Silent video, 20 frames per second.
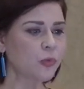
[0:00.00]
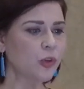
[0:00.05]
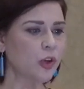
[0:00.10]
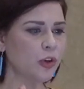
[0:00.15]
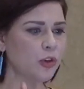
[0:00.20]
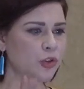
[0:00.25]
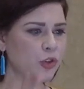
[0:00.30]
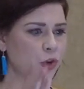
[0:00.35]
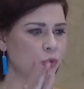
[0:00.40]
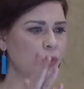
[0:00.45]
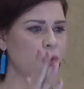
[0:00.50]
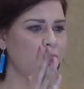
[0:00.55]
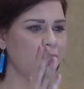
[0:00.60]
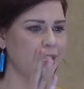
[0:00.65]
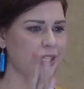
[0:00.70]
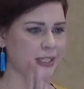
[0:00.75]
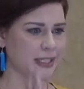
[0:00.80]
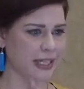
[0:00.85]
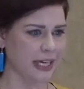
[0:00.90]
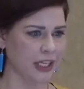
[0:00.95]
So we need
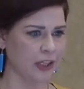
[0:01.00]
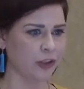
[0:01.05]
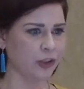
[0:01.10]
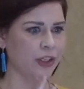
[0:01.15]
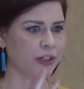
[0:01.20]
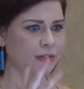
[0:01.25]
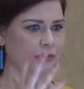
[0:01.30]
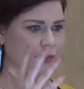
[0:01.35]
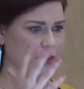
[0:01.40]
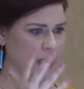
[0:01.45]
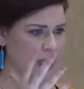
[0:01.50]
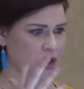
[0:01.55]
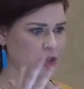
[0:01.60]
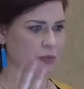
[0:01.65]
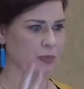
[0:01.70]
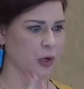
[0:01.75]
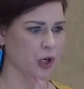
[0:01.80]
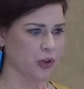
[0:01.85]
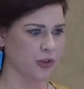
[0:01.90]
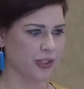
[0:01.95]
to tailor it for each
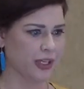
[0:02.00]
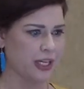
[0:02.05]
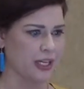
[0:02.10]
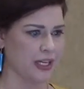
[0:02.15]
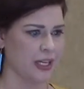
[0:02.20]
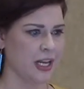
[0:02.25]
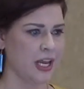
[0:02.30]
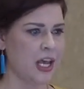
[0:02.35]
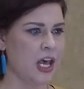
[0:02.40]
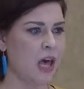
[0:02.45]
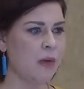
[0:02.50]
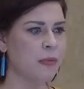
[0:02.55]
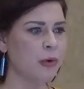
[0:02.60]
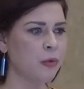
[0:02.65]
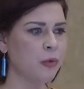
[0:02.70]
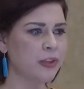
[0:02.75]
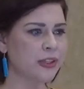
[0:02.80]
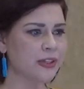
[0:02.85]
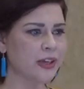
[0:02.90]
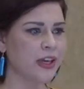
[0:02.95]
person. But
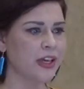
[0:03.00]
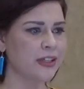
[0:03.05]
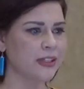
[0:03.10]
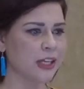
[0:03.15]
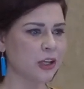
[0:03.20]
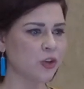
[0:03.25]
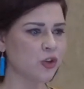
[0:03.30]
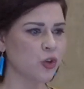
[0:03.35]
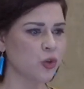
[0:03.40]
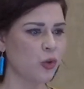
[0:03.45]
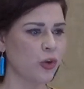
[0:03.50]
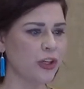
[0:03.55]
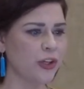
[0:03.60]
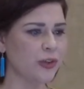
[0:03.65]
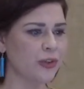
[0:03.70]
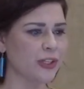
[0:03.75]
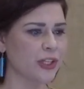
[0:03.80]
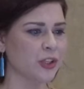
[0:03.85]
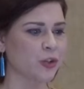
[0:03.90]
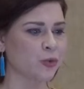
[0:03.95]
with essential
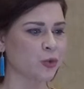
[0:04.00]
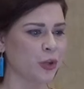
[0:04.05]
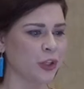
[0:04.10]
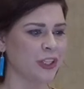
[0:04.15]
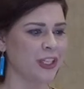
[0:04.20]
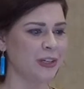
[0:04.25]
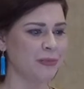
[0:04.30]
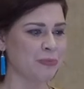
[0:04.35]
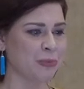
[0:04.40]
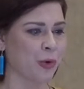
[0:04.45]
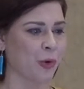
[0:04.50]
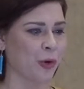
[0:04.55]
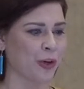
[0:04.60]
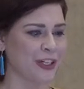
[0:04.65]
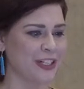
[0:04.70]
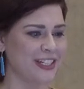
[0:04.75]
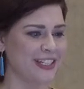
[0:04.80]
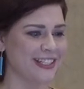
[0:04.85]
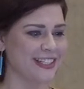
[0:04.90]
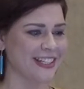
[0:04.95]
oils, it's really
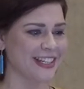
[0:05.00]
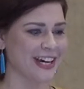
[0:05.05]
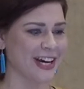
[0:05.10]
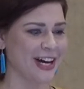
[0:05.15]
important,